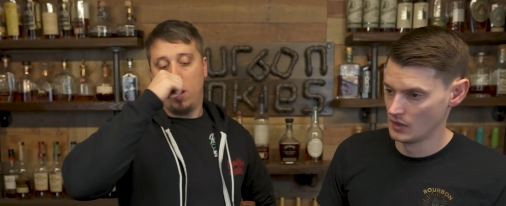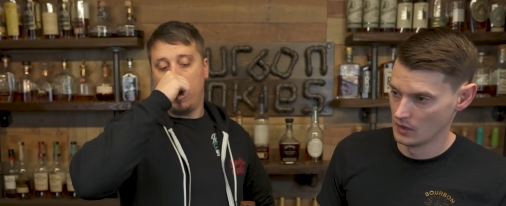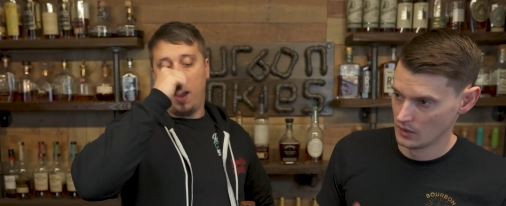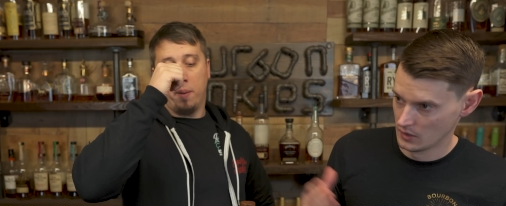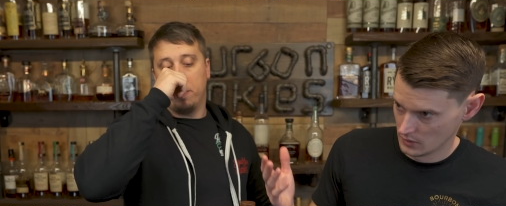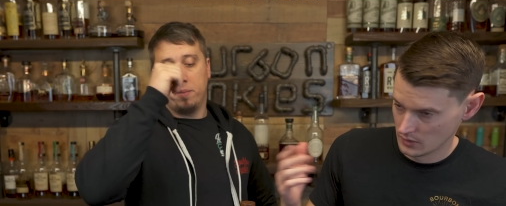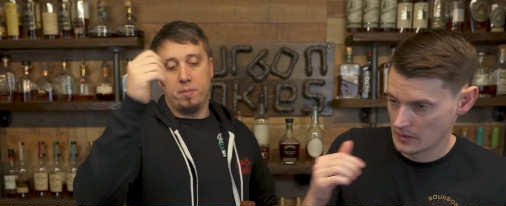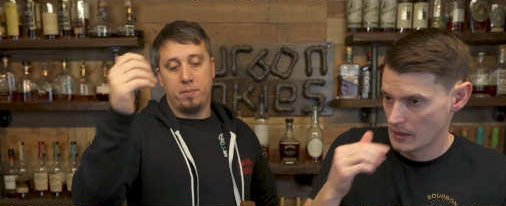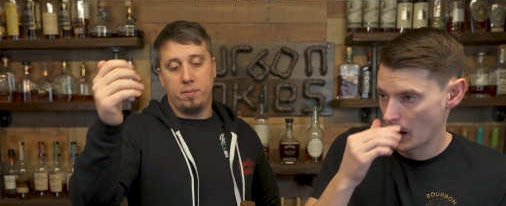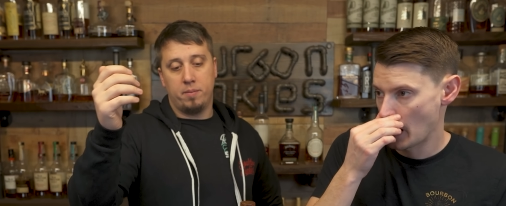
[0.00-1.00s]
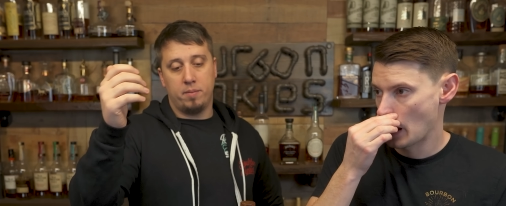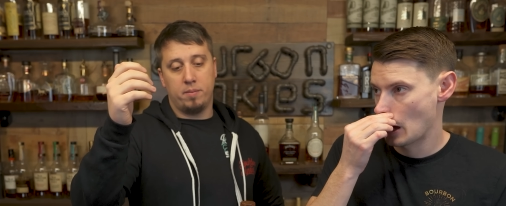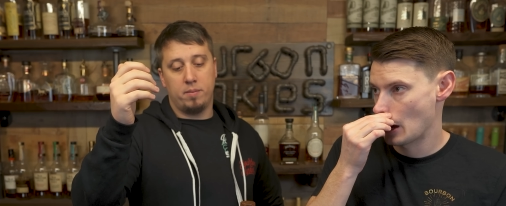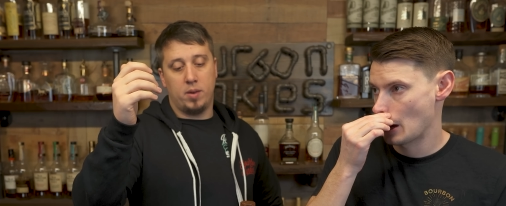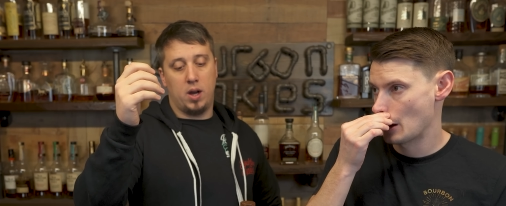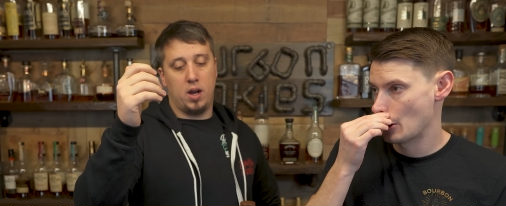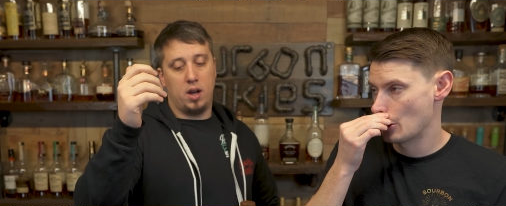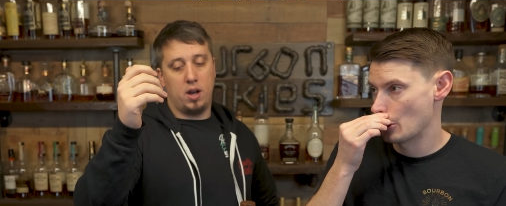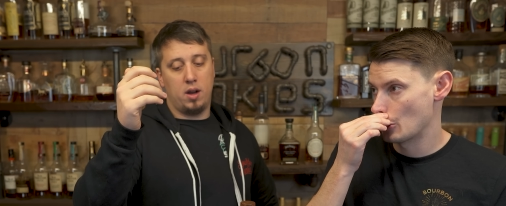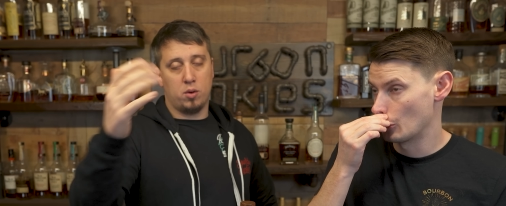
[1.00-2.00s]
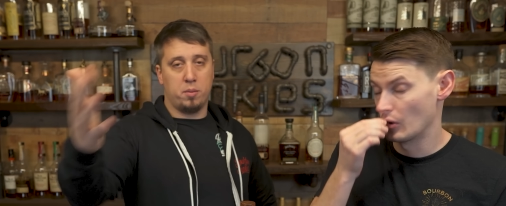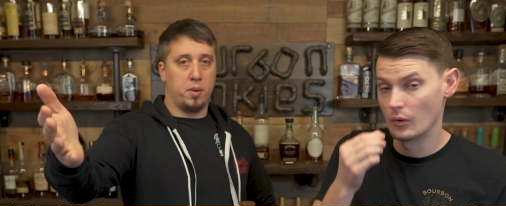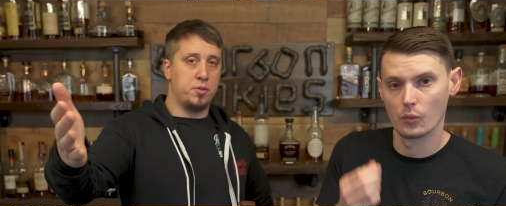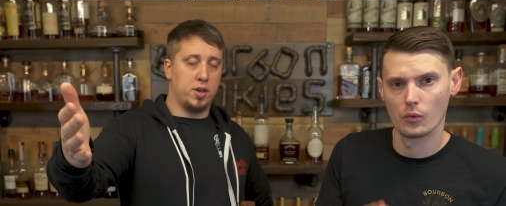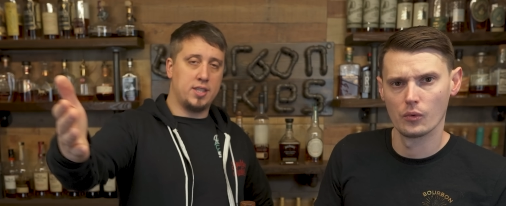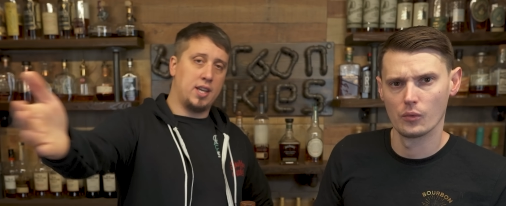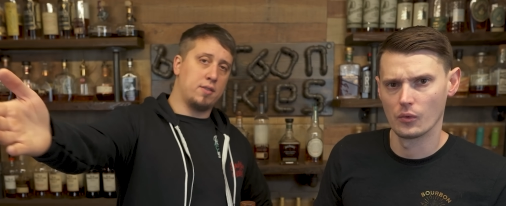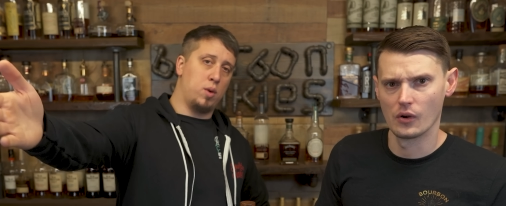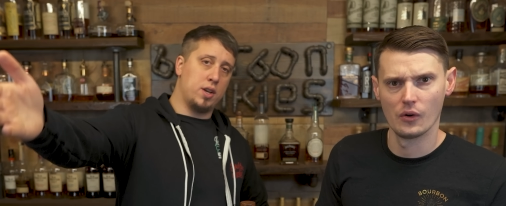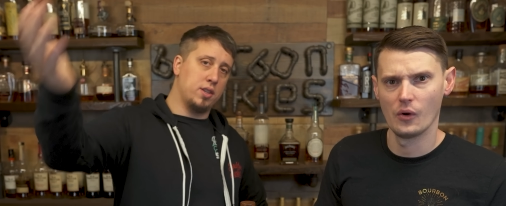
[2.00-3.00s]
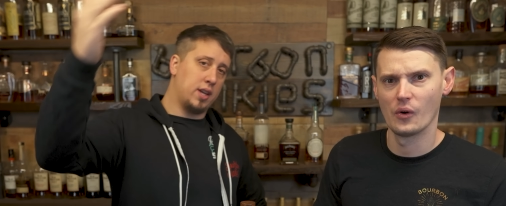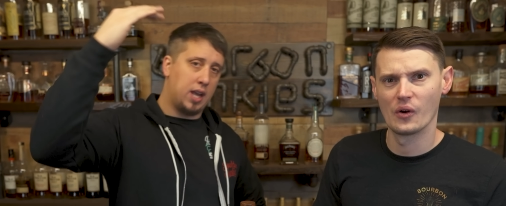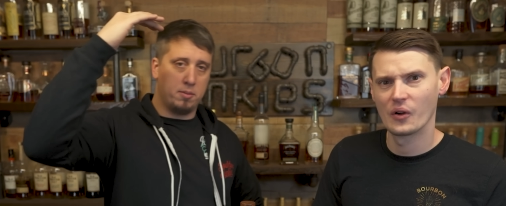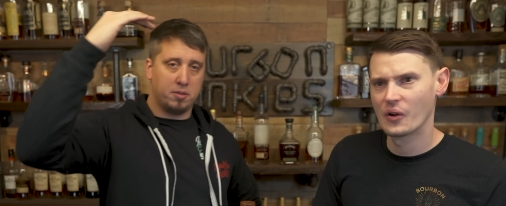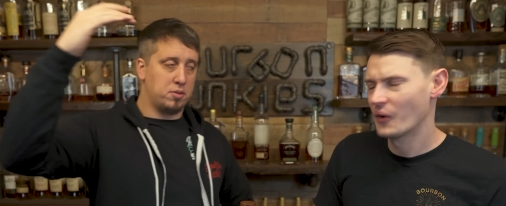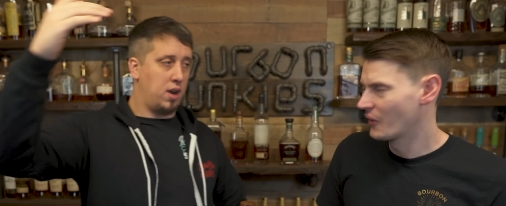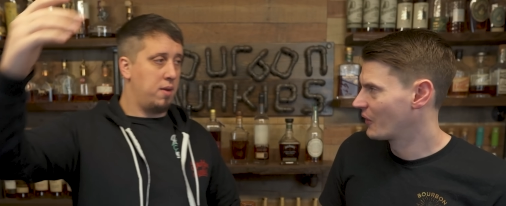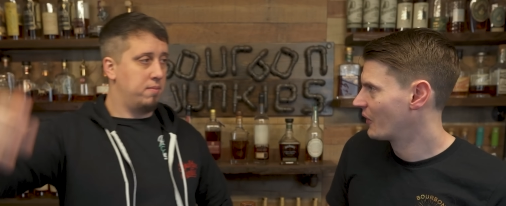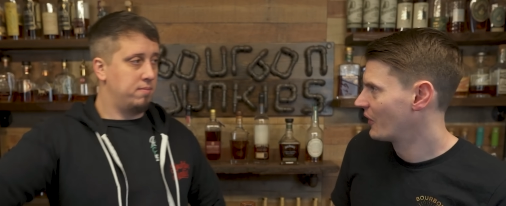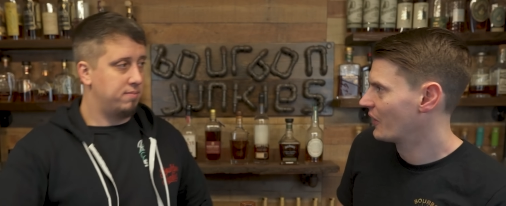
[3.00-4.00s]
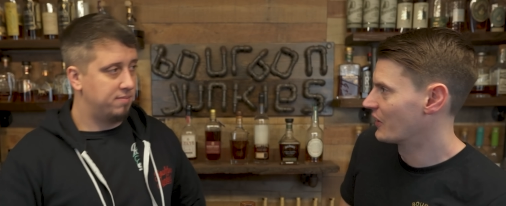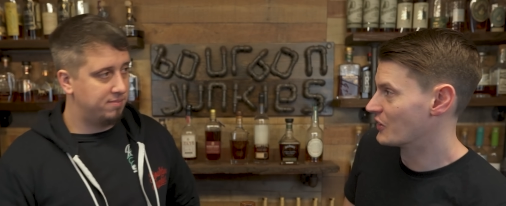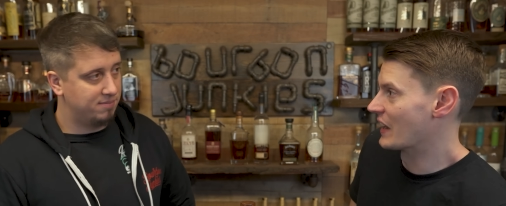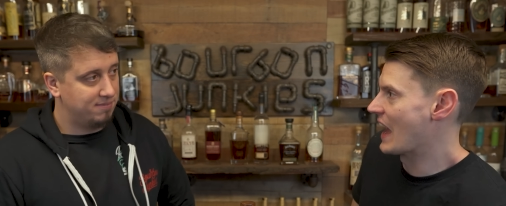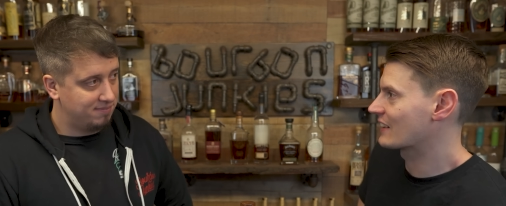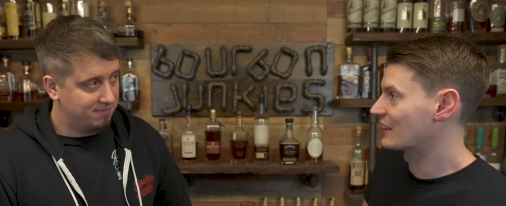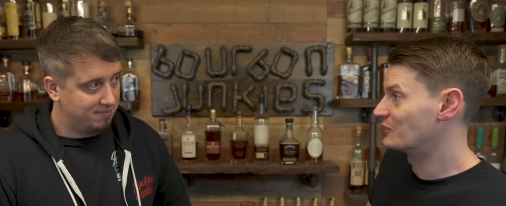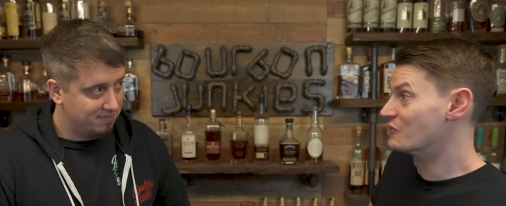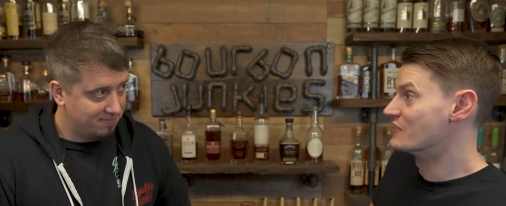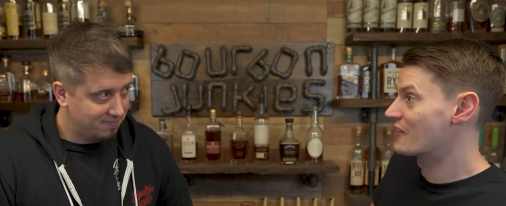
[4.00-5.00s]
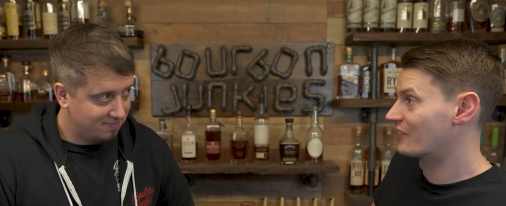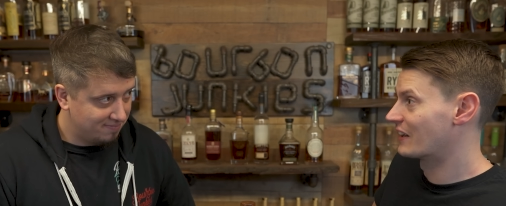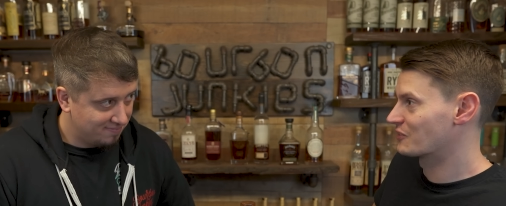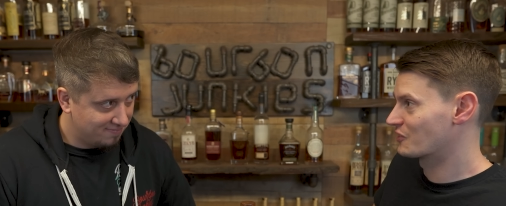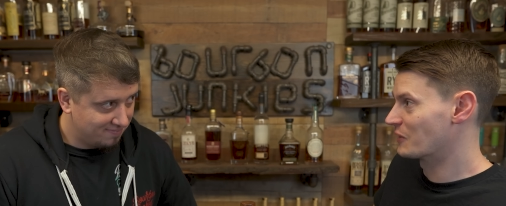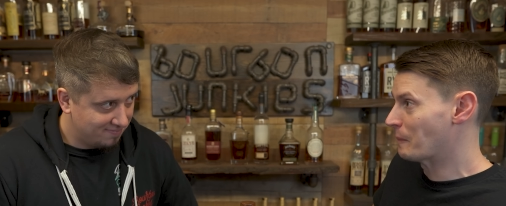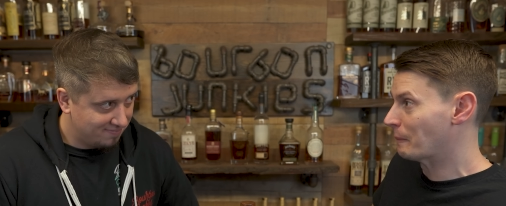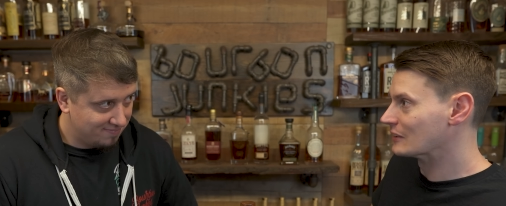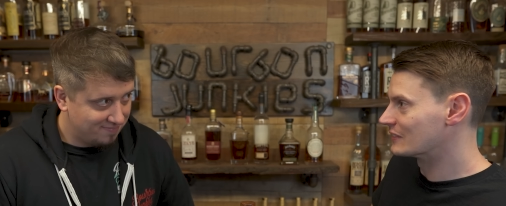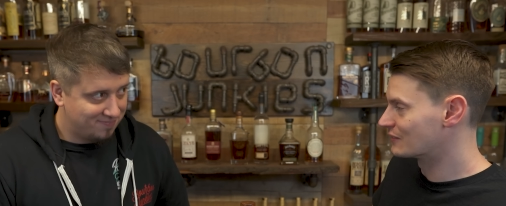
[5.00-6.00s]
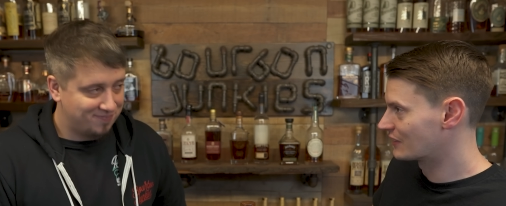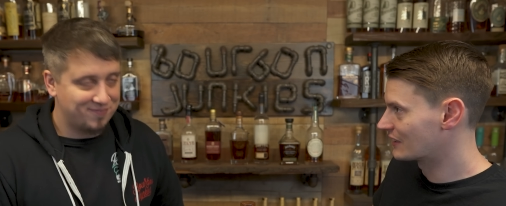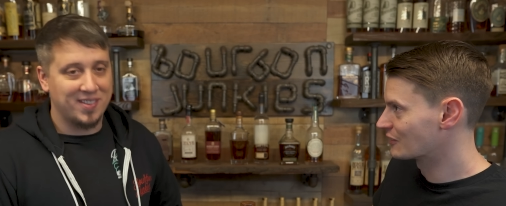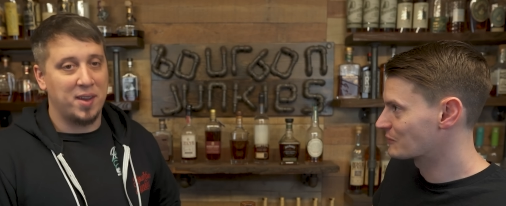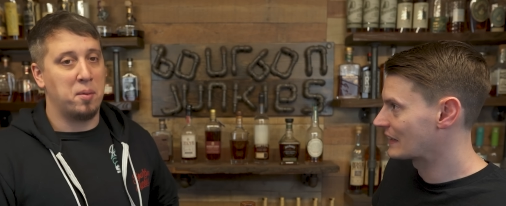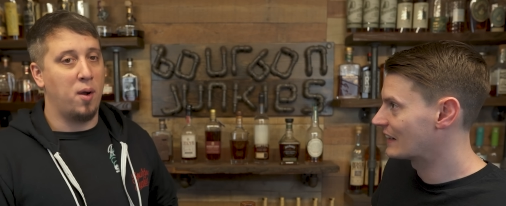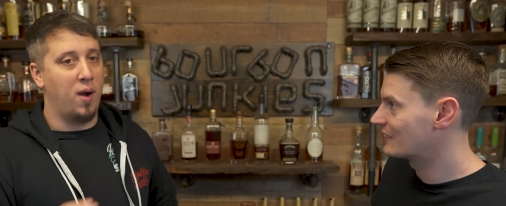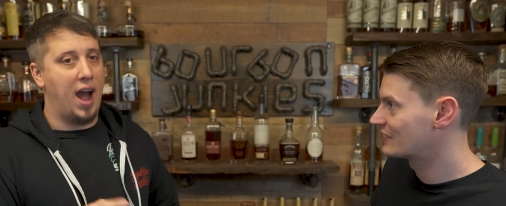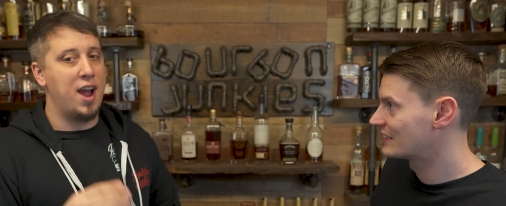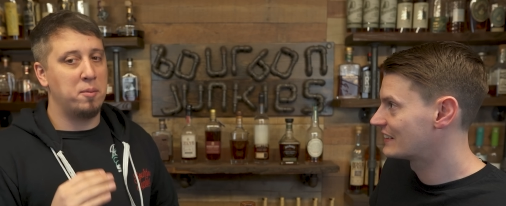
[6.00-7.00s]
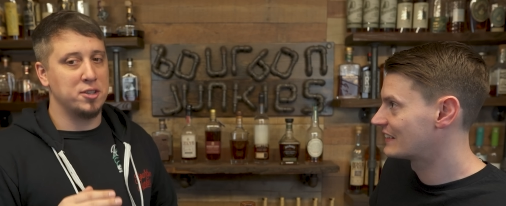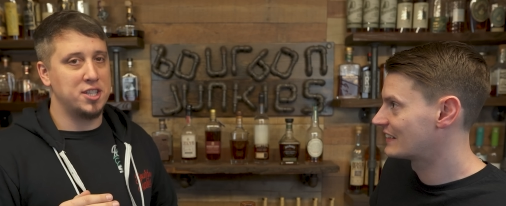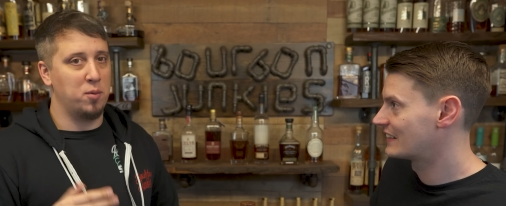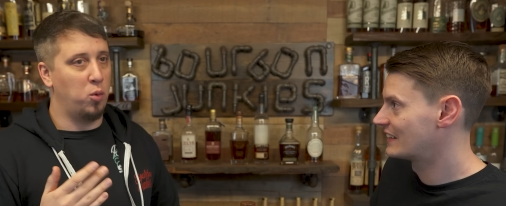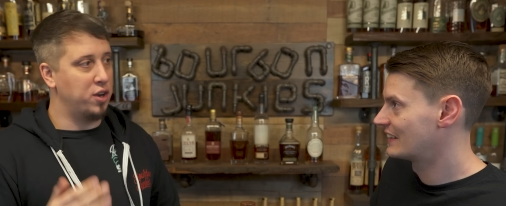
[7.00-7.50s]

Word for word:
Speaker 1: Okay.
Speaker 2: Uh, we're the Bourbon Junkies. Thanks for watching. Like, comment, subscribe.
Speaker 1: You're gonna act like we've never outroed a billion videos by Bro, now. I almost said,